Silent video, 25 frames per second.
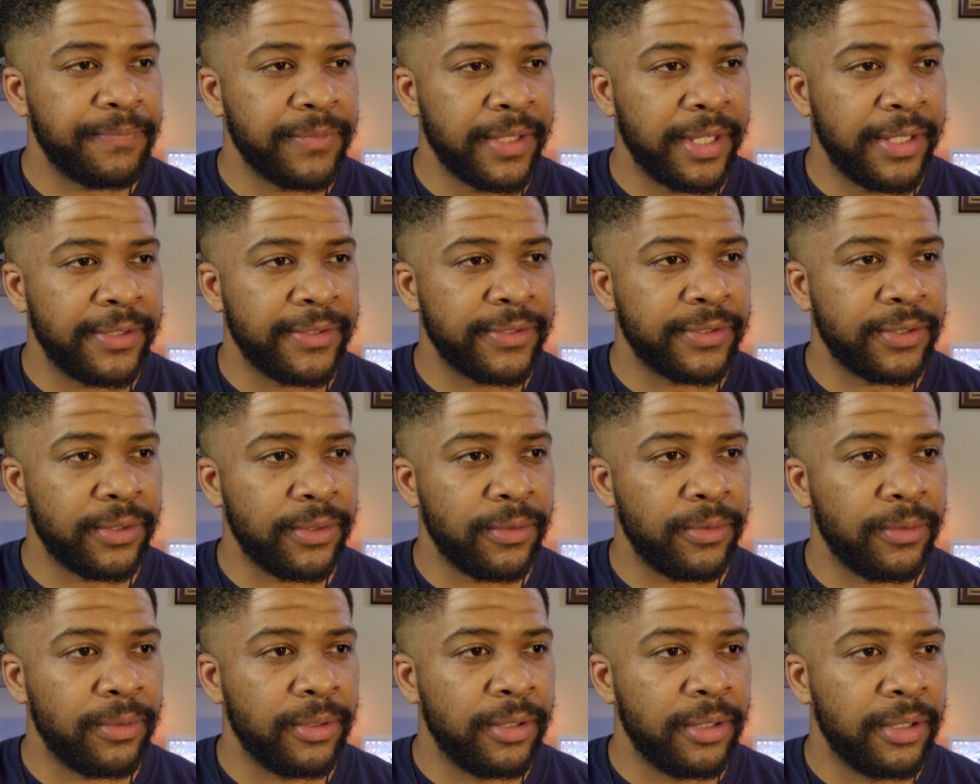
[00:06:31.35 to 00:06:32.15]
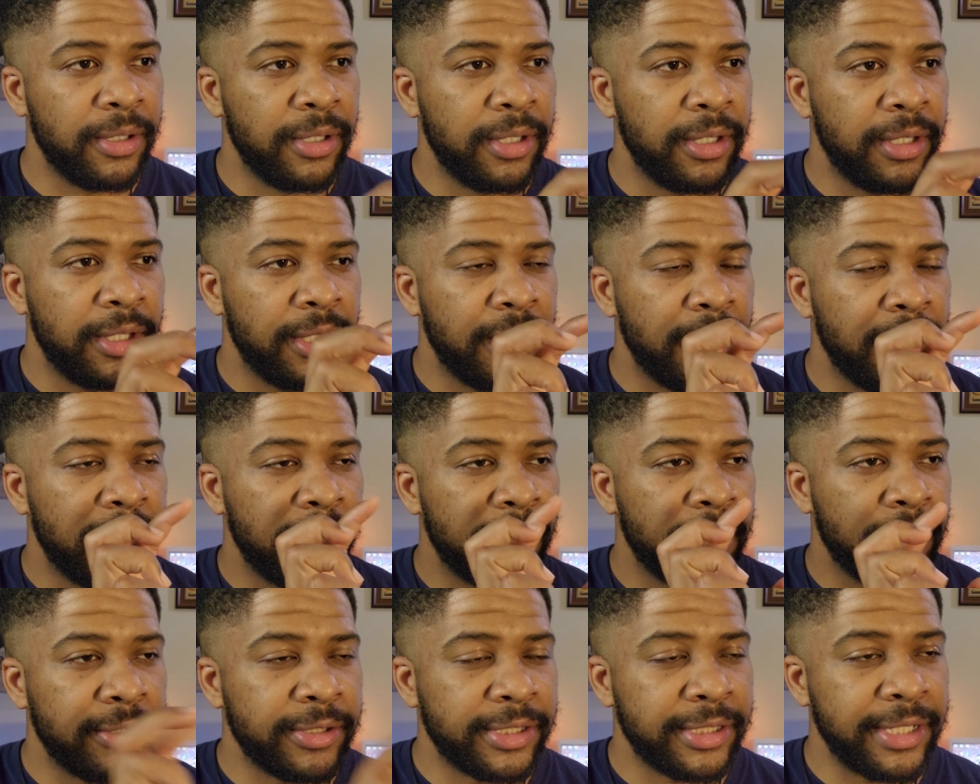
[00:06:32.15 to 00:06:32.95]
And so
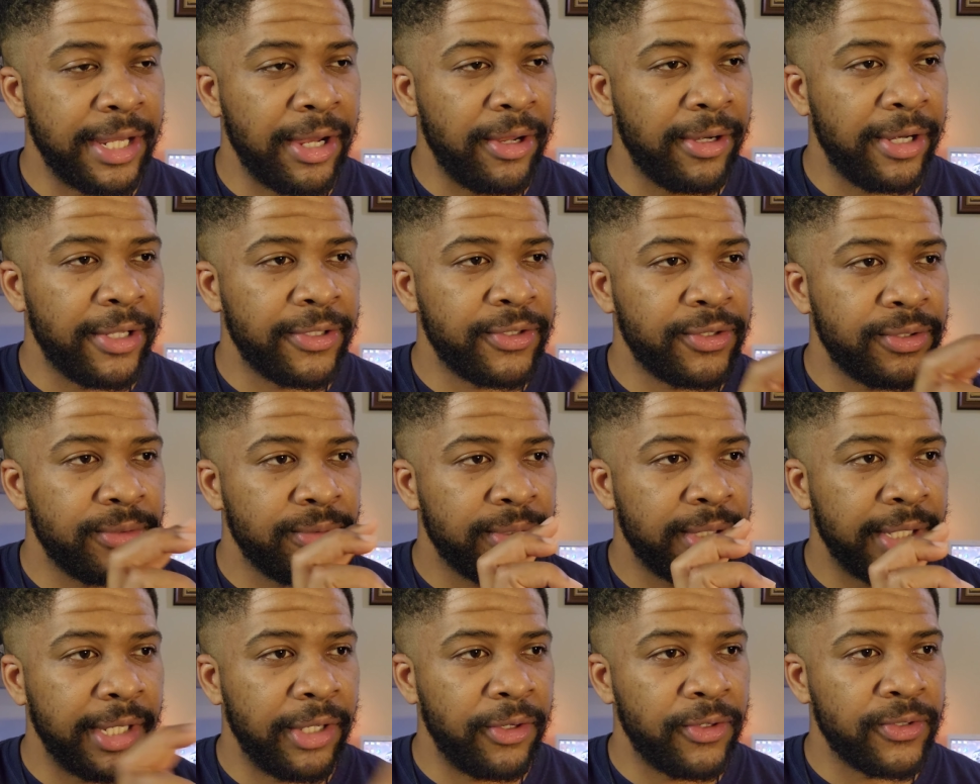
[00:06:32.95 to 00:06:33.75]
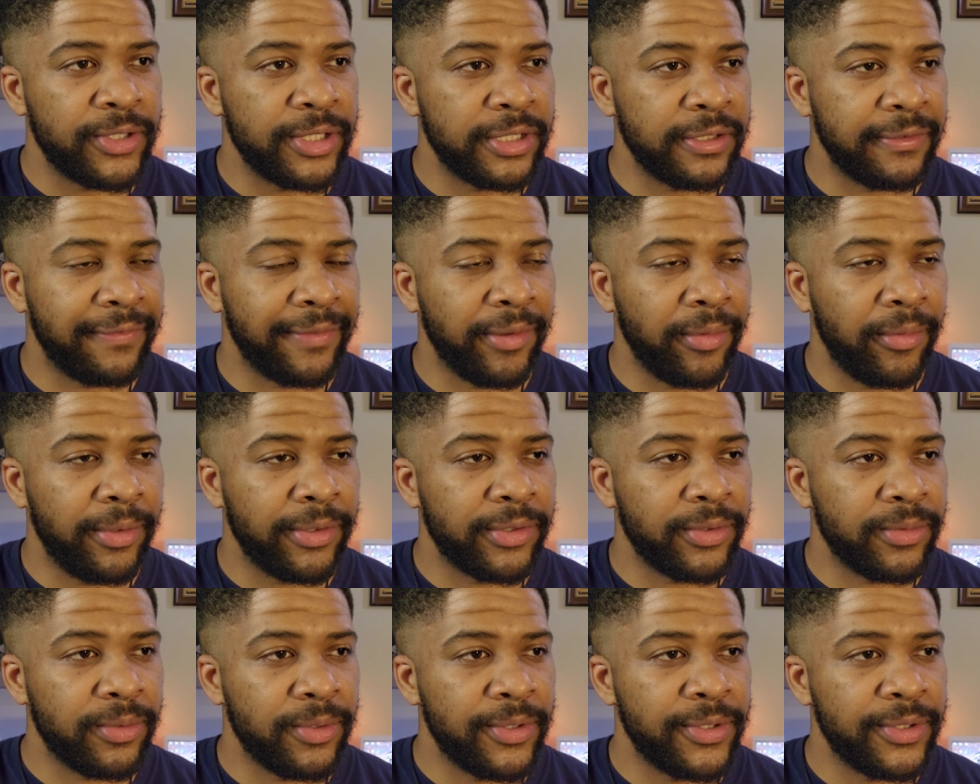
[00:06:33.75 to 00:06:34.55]
they're staring at you, the energy is flowing
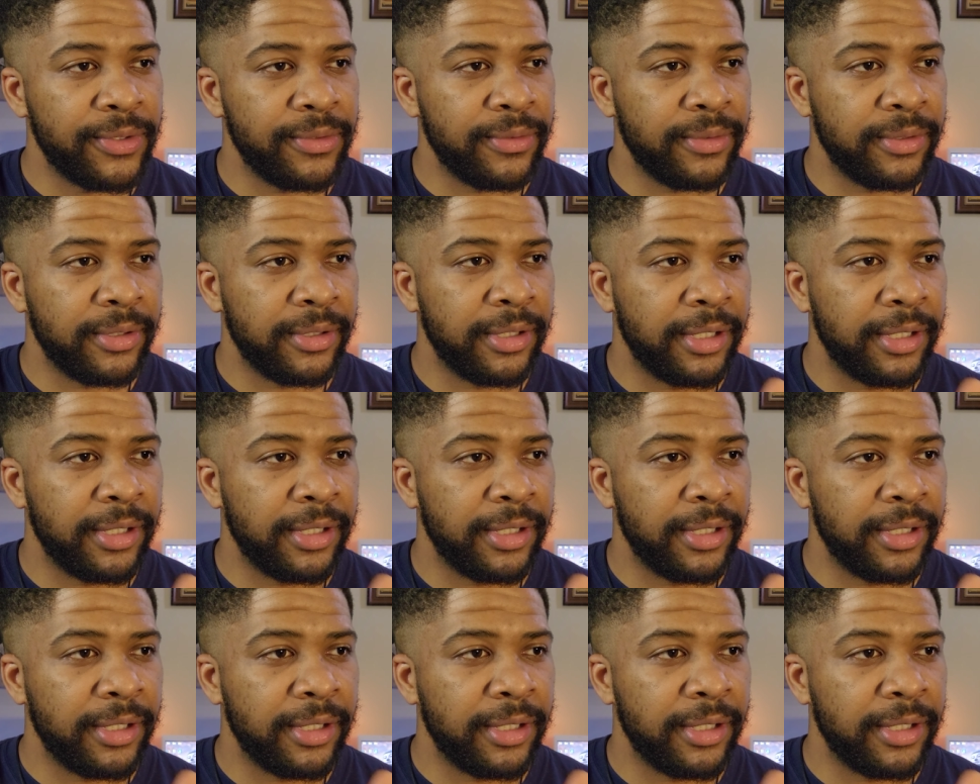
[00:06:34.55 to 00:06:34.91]
towards you,